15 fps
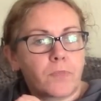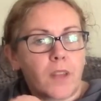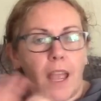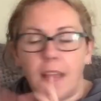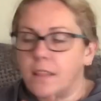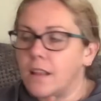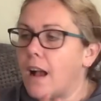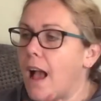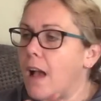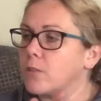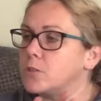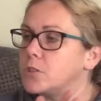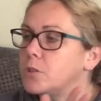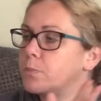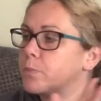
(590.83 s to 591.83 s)
in the
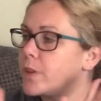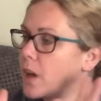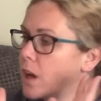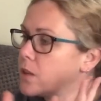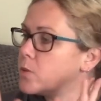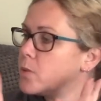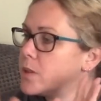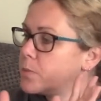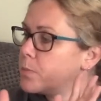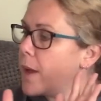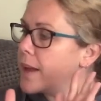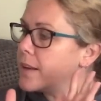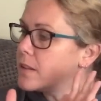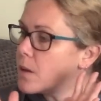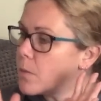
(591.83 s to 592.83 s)
lounge. Because we
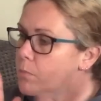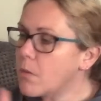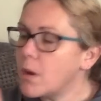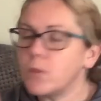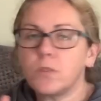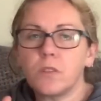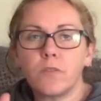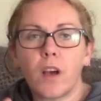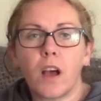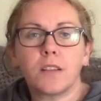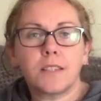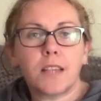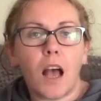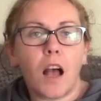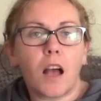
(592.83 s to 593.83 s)
spend most of our
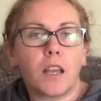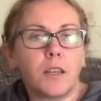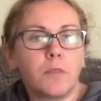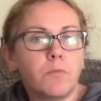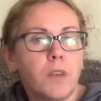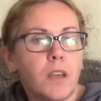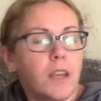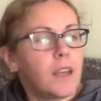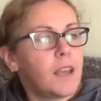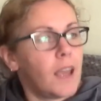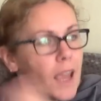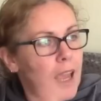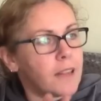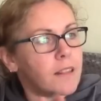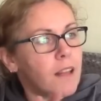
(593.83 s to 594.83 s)
time
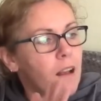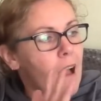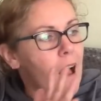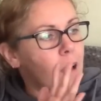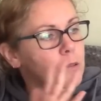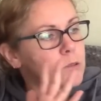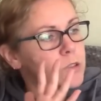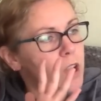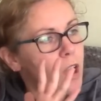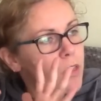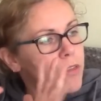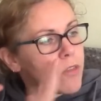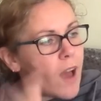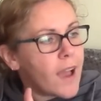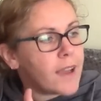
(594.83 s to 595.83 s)
in the lounge.
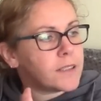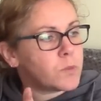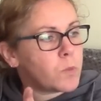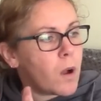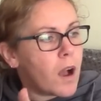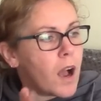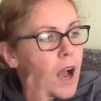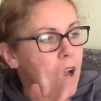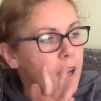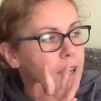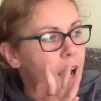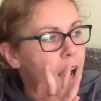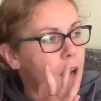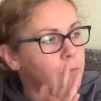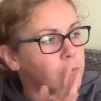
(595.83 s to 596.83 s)
That is what I
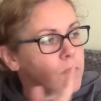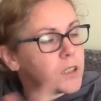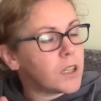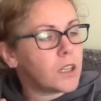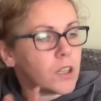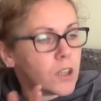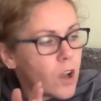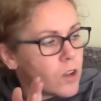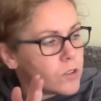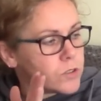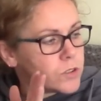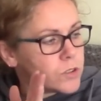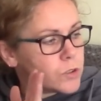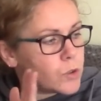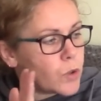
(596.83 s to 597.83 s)
am going to
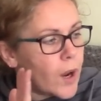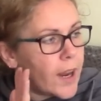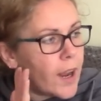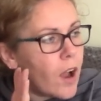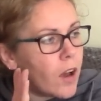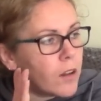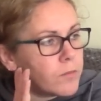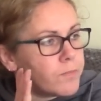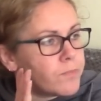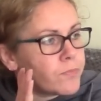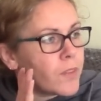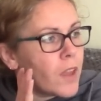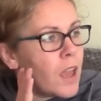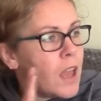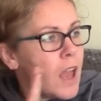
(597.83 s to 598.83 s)
concentrate on.
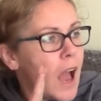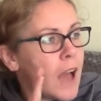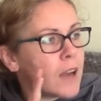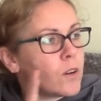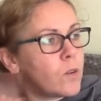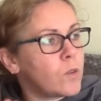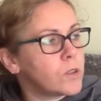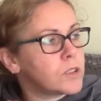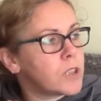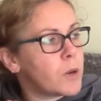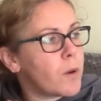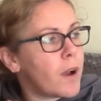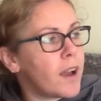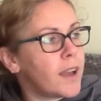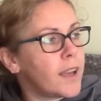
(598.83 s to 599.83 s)
And
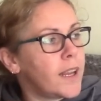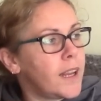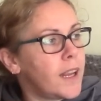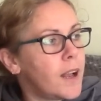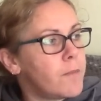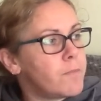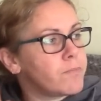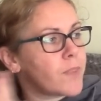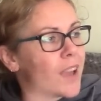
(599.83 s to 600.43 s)
also I